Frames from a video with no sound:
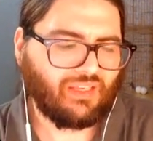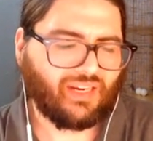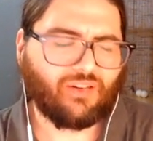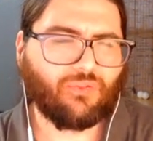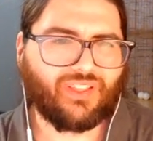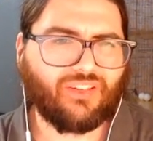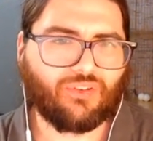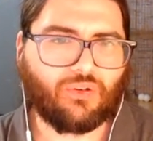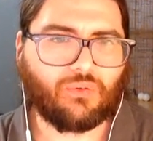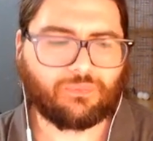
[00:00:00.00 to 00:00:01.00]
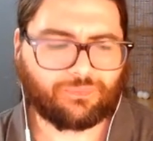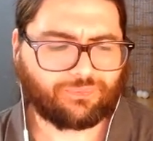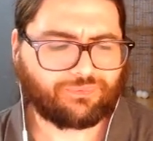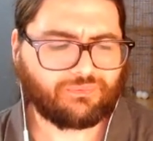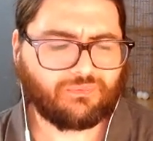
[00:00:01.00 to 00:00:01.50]
I don't think so.
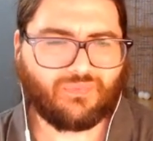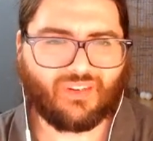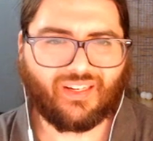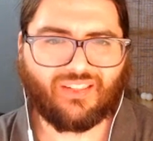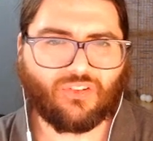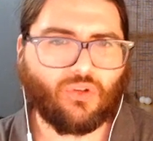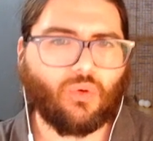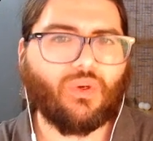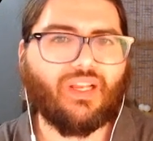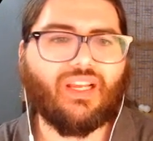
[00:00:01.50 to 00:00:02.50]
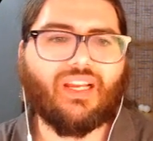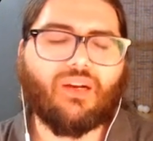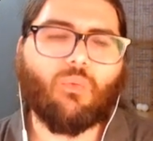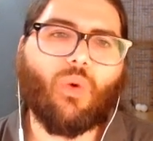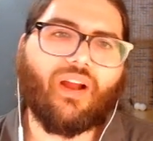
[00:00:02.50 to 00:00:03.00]
I mean, so
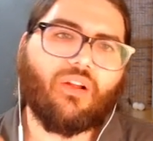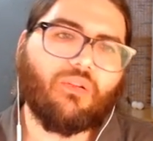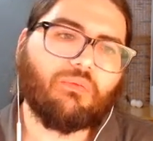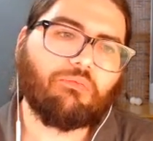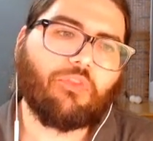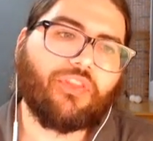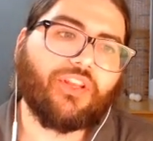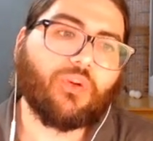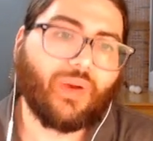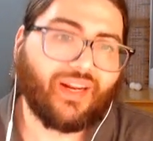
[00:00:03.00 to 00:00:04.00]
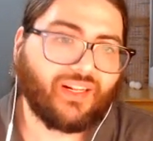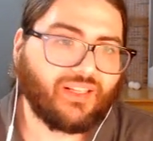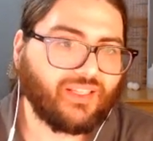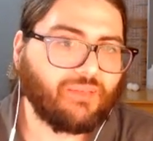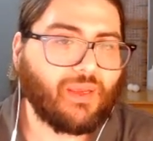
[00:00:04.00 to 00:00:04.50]
while
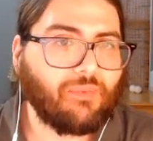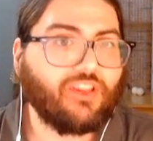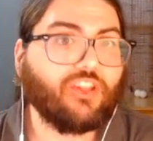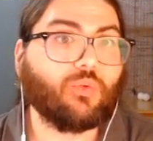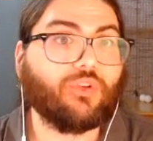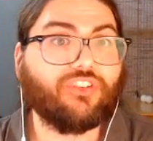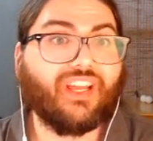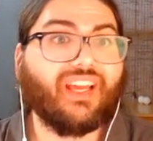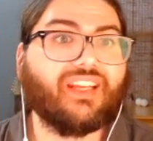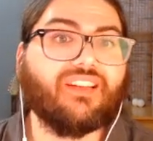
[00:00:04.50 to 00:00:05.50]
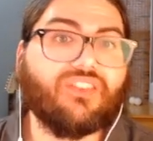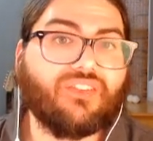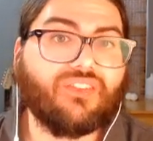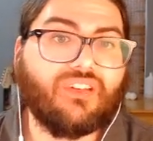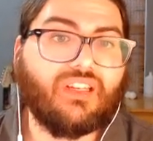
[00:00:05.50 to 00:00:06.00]
theoretically maybe this was
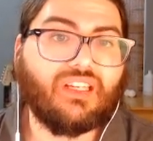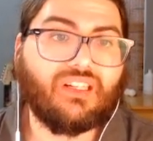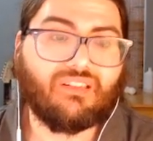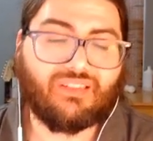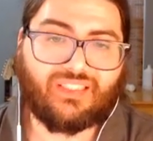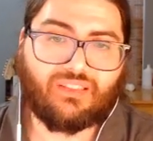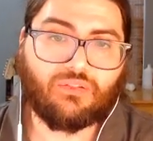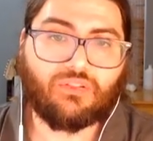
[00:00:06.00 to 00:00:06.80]
nice, right?